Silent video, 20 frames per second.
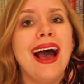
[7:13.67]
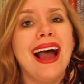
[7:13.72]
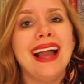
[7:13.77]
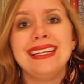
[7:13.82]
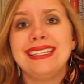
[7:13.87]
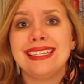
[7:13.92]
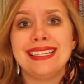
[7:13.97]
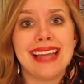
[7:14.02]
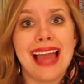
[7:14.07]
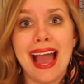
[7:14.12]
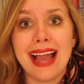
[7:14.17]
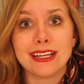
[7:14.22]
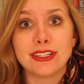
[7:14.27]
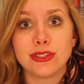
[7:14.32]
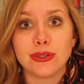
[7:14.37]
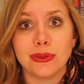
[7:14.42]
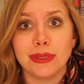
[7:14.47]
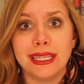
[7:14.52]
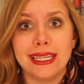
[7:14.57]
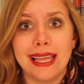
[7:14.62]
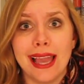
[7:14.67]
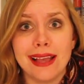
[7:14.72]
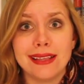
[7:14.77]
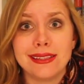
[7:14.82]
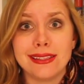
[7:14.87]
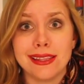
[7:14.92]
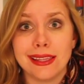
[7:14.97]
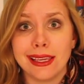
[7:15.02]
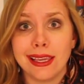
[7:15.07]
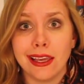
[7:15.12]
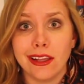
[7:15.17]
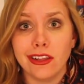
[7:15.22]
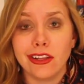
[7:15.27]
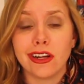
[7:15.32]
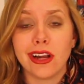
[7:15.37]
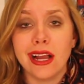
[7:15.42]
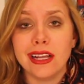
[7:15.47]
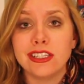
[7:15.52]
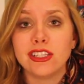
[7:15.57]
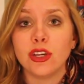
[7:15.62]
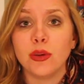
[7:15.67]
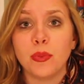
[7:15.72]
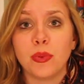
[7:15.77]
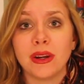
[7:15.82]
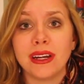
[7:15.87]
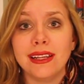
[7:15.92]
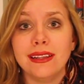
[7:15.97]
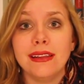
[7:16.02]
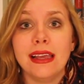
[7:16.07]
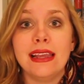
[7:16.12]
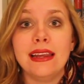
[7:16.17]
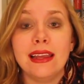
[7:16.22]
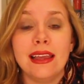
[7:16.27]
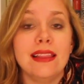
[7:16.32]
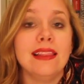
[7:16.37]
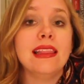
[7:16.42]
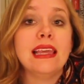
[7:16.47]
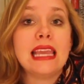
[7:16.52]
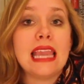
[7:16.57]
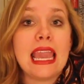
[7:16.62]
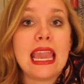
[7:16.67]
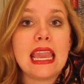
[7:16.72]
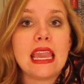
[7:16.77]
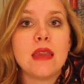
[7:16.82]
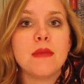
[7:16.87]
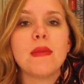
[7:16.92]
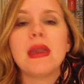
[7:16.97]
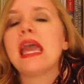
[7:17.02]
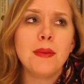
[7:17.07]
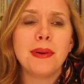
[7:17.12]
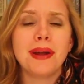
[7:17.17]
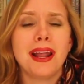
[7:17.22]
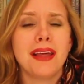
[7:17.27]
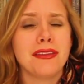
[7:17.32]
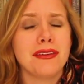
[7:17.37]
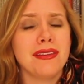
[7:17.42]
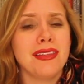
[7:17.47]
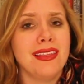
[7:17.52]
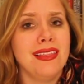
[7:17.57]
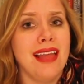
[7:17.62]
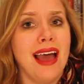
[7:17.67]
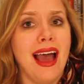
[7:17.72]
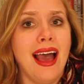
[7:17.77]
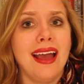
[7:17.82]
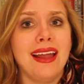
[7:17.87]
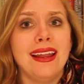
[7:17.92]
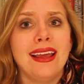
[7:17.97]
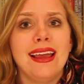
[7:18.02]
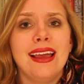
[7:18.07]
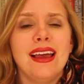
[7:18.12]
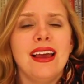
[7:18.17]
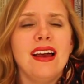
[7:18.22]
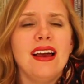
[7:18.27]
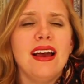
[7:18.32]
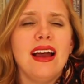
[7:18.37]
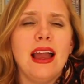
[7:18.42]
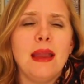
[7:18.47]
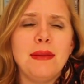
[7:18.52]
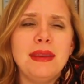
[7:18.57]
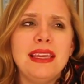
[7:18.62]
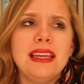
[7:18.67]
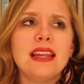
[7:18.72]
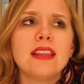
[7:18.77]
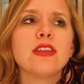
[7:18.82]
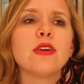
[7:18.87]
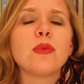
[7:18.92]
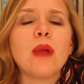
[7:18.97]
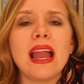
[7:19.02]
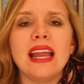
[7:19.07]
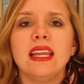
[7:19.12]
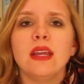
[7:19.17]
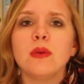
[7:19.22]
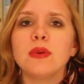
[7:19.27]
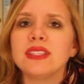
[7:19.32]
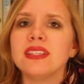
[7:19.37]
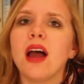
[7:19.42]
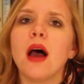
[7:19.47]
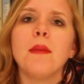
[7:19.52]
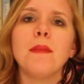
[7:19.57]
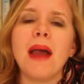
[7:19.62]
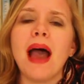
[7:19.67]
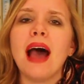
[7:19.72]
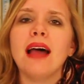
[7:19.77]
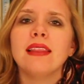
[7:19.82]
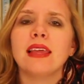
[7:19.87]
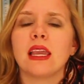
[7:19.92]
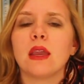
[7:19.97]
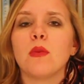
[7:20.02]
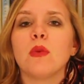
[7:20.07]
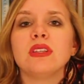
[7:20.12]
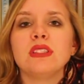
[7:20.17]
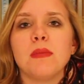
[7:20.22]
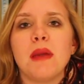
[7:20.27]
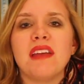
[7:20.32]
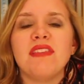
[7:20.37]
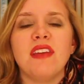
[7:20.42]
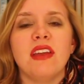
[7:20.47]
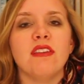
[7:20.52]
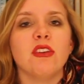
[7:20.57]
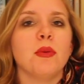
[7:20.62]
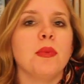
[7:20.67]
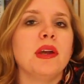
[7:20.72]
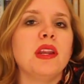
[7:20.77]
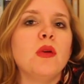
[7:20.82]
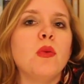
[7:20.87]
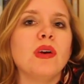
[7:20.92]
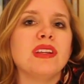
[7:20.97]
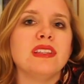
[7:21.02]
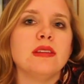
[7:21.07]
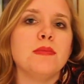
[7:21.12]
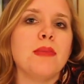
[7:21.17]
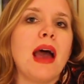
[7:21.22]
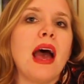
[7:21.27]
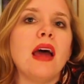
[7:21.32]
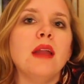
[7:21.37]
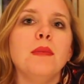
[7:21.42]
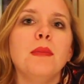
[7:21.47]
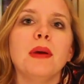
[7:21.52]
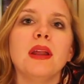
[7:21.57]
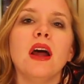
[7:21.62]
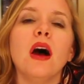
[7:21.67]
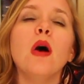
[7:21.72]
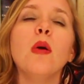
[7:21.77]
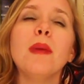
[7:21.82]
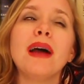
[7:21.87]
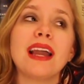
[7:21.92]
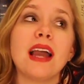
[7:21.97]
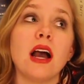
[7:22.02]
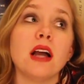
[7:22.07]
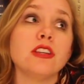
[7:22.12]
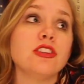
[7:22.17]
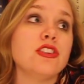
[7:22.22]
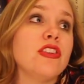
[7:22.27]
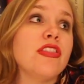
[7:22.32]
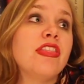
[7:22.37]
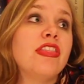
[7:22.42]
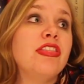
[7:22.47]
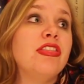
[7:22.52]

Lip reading: I didn't actually guess the killer until pretty late in the game. But other than that, I mean, the writing was not bad. Like, it wasn't my favorite, but it wasn't bad. But oh my gosh,